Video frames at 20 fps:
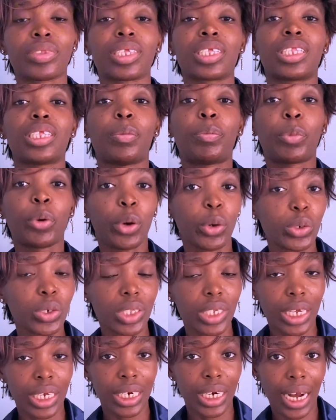The
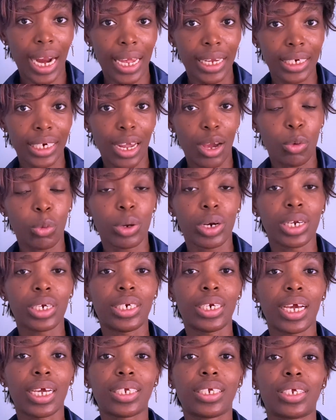prostate gland now, what it
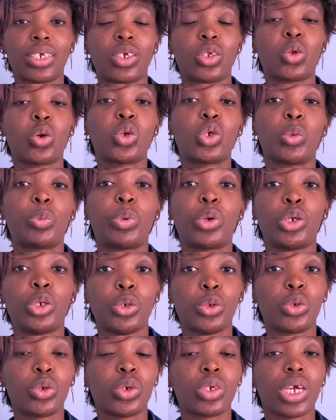does is it also
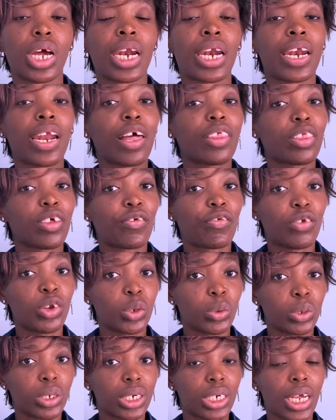produces another
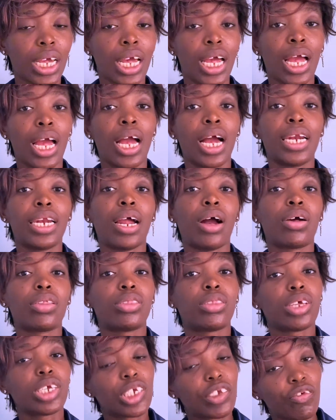fluid. Now
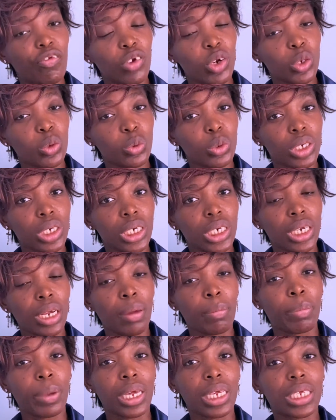this fluid,
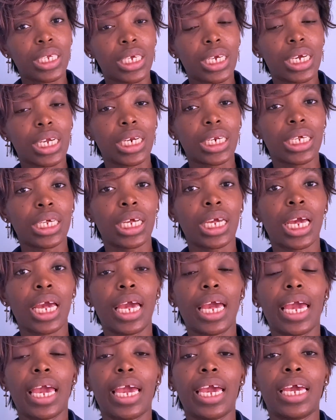basically,
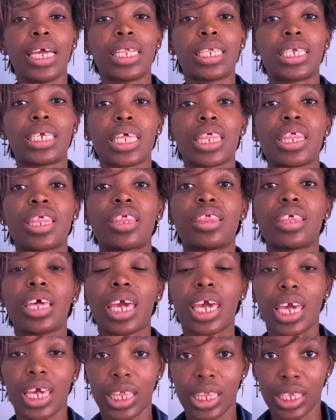it
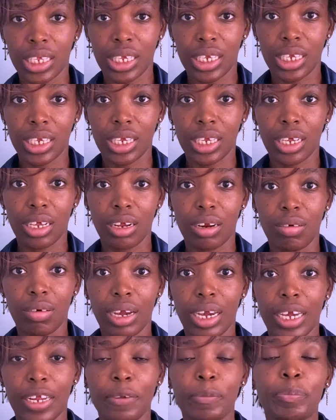thickens,
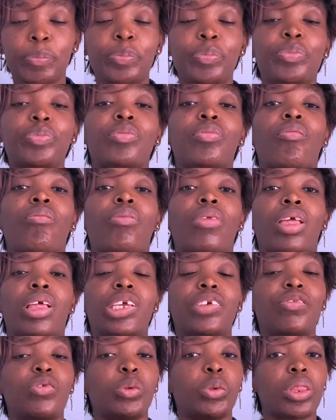right? This
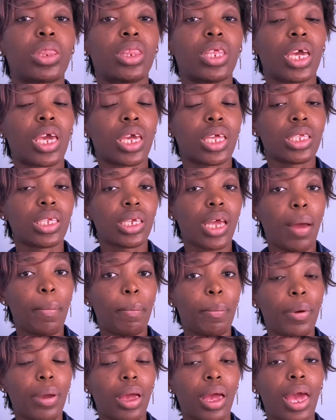fluid thickens up
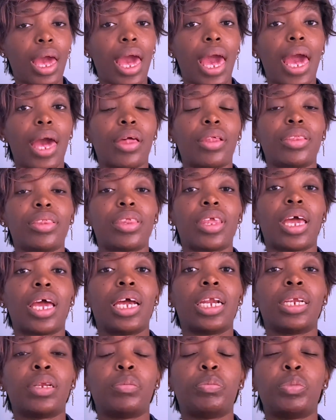and
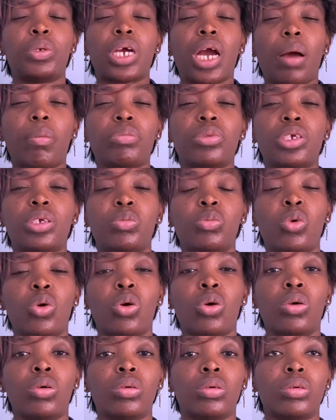then becomes
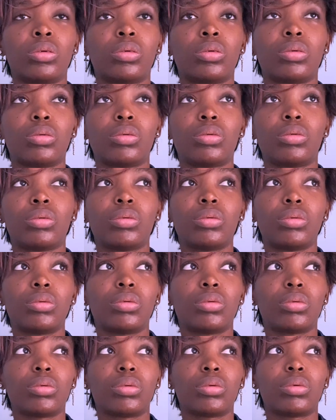more
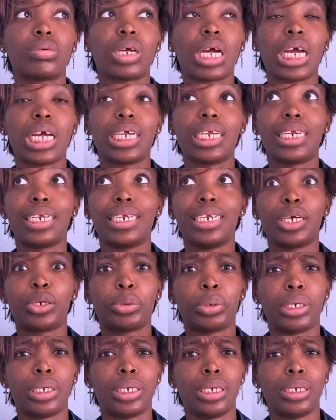
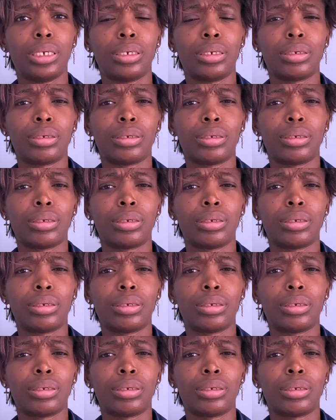liquidy.